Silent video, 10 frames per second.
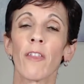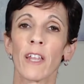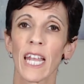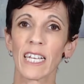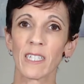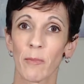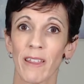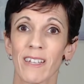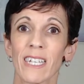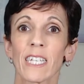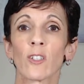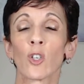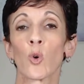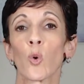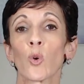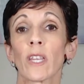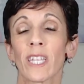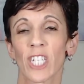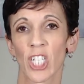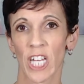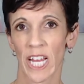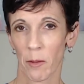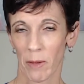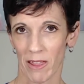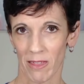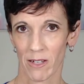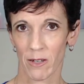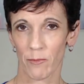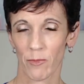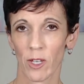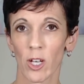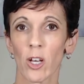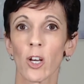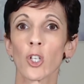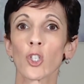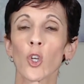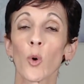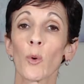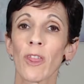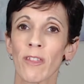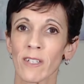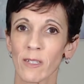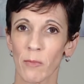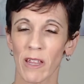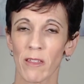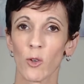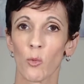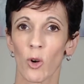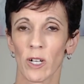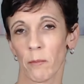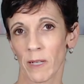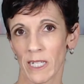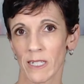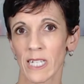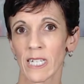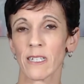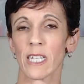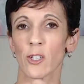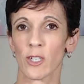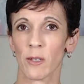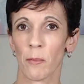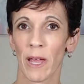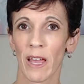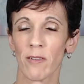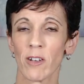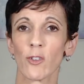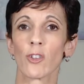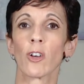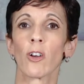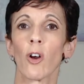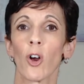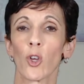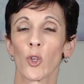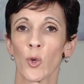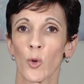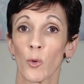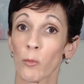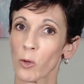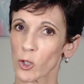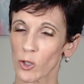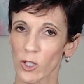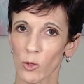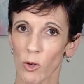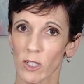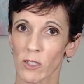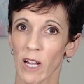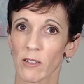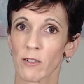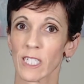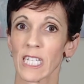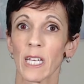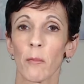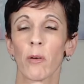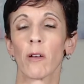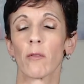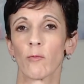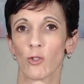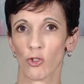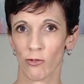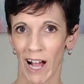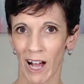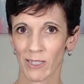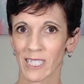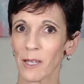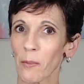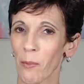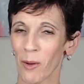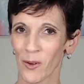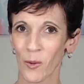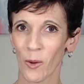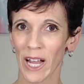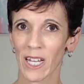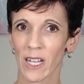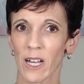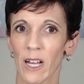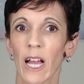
The next method is called the chair method. So with this method, what it means is that as a parent, you put your little one down to sleep, drowsy but awake,